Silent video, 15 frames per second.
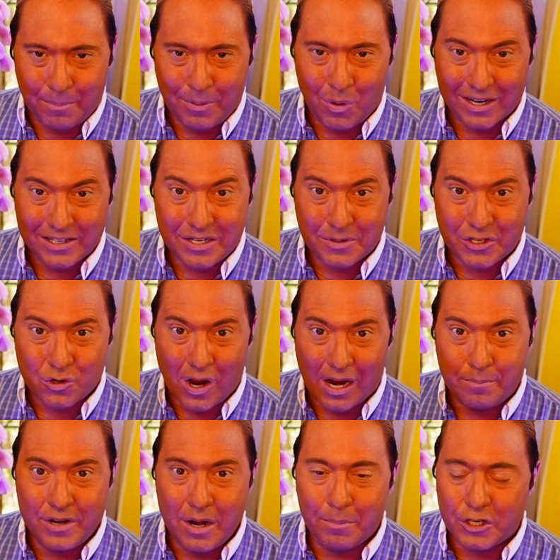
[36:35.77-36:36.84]
Number one,
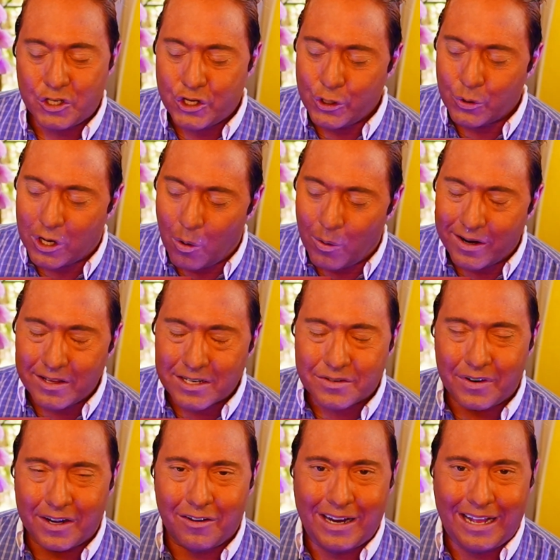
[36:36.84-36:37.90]
subscribe. Number two, go
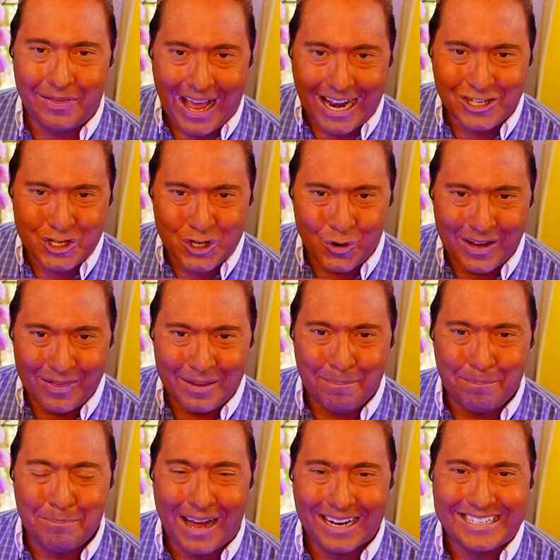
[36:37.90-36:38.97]
into this video and hit that
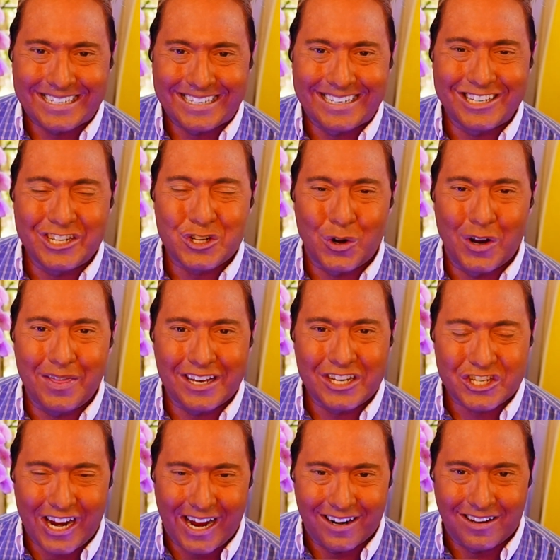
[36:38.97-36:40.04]
join the button.
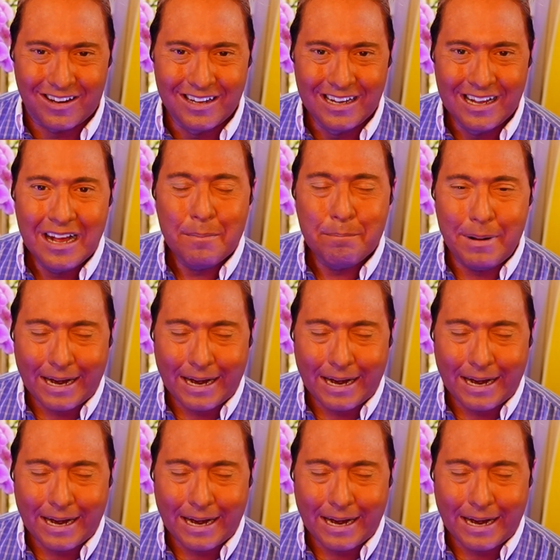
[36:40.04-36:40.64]
Join the channel.